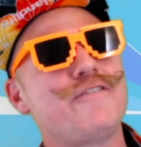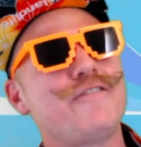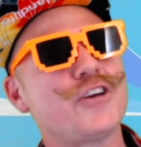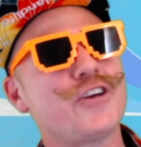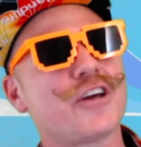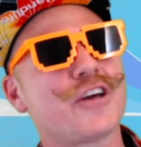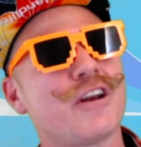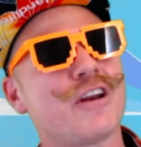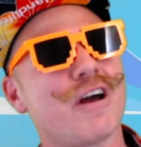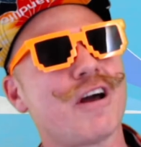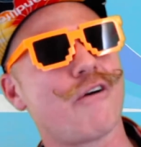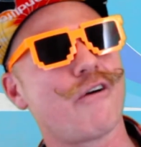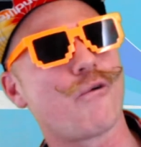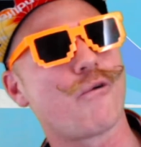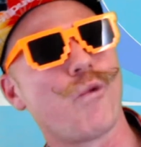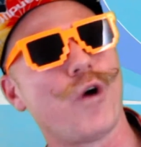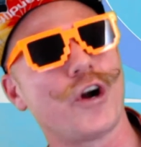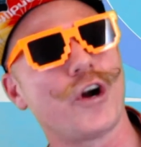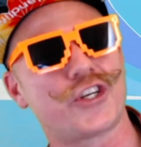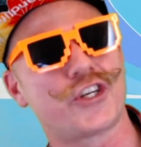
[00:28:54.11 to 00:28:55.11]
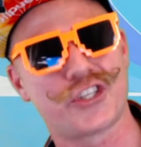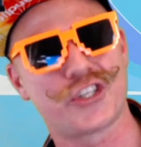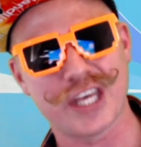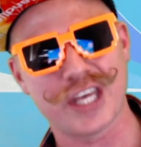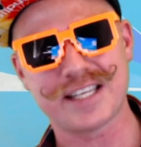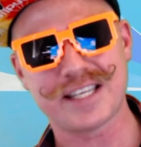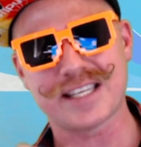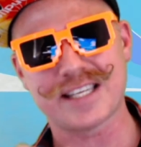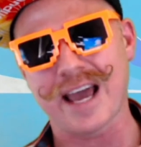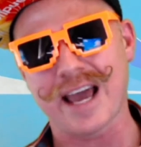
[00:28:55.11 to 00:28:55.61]
You can watch
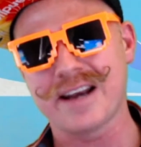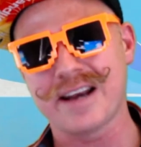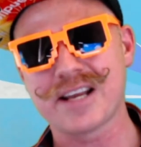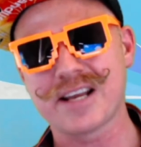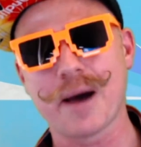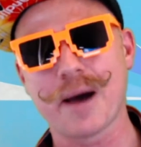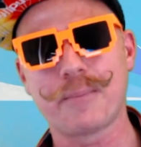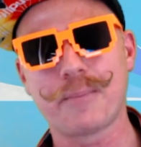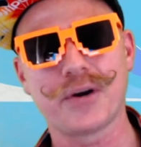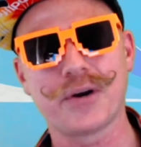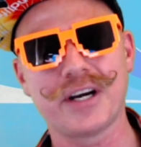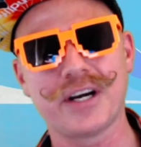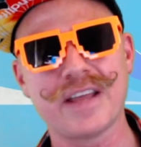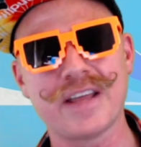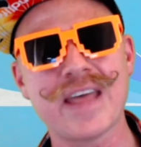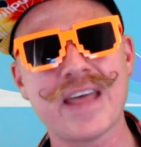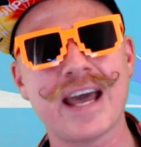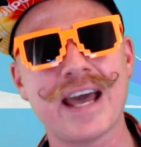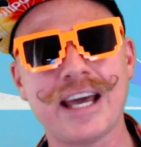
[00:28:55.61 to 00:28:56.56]
this and put it in there.